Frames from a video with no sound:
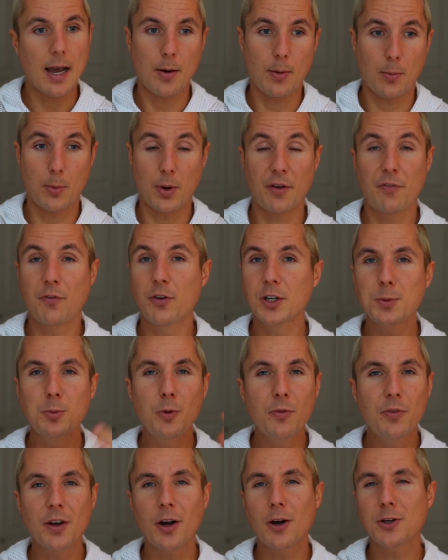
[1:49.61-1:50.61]
when I first
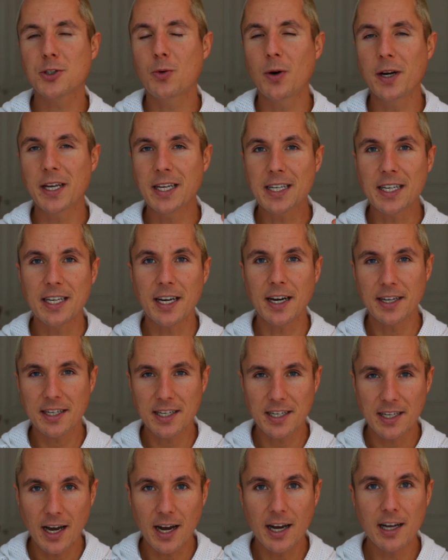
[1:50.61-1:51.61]
moved there, I was quite in
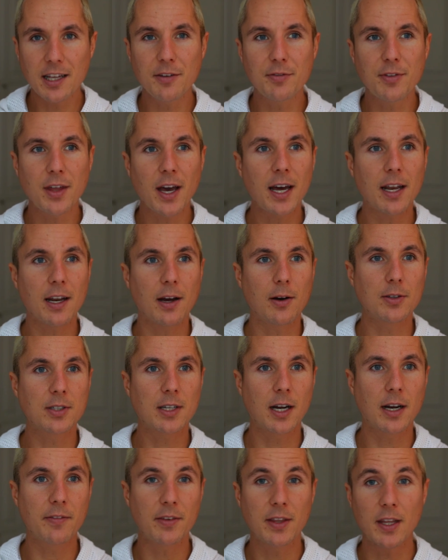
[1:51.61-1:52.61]
denial of that. I was
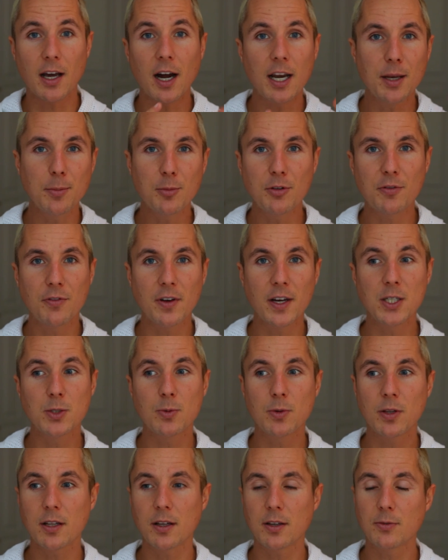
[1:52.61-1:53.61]
kind of in the honeymoon phase
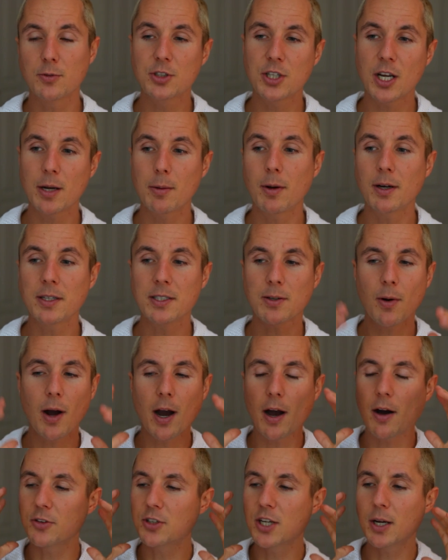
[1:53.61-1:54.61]
with Chiang Mai. I was like,
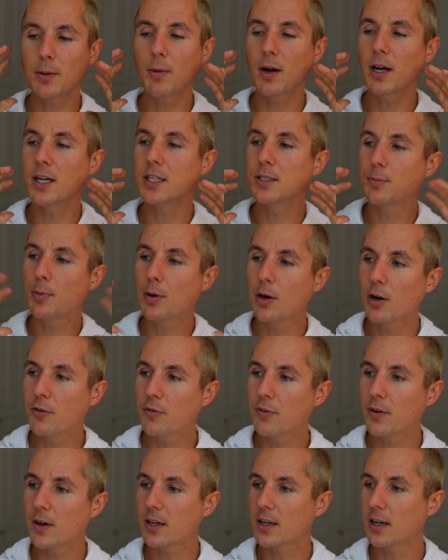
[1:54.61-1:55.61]
wow, Chiang Mai is
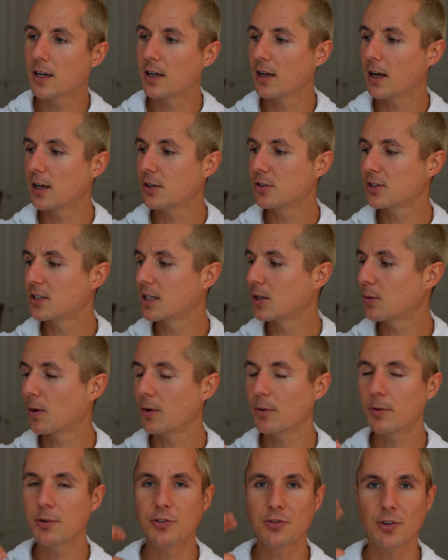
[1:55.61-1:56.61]
perfect. And I just didn't
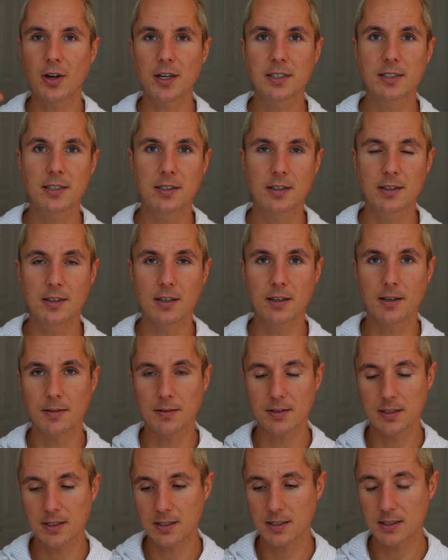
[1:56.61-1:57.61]
want to address
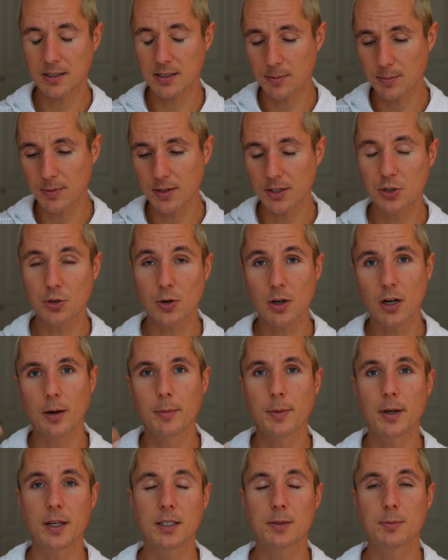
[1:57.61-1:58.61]
some of the
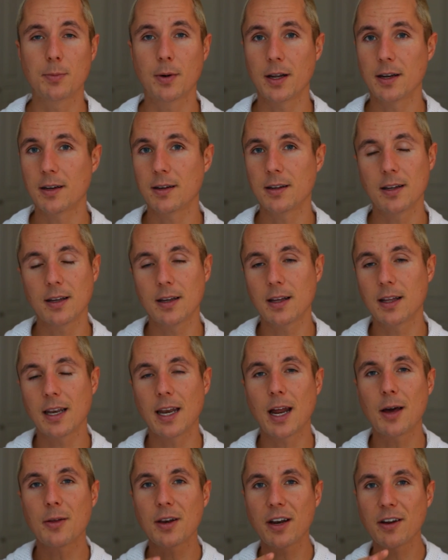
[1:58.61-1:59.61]
shortcomings. But
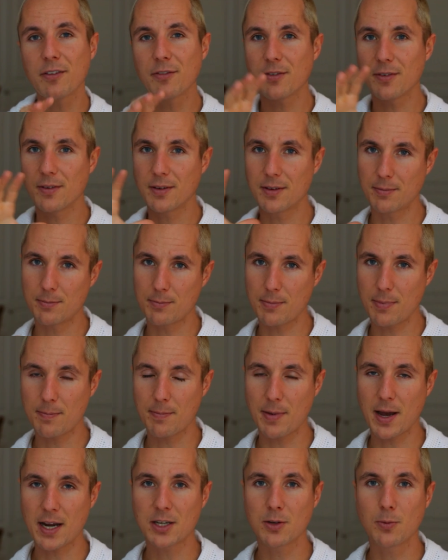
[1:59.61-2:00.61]
now that I've
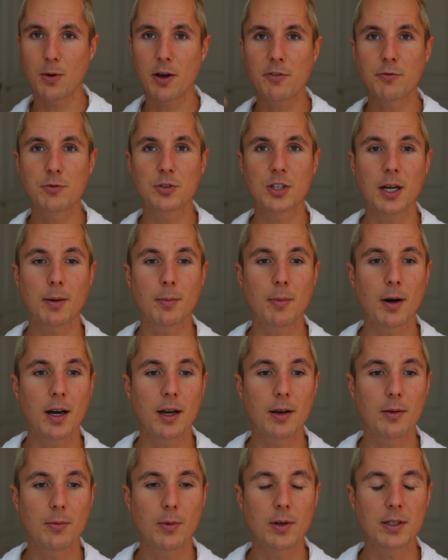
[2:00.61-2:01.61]
backed away from Chiang
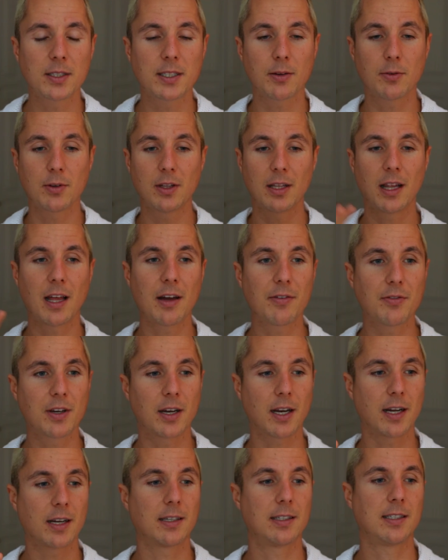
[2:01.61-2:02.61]
Mai, and once I really left
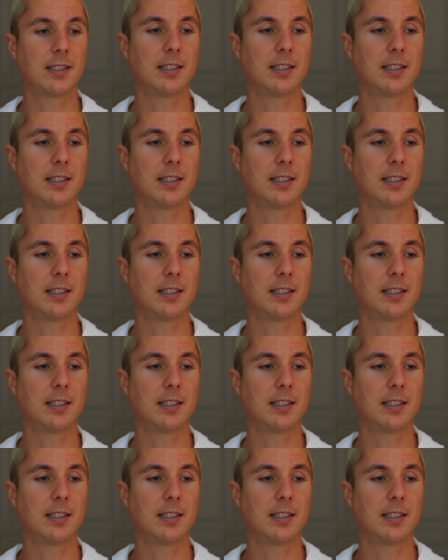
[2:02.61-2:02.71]
it, I could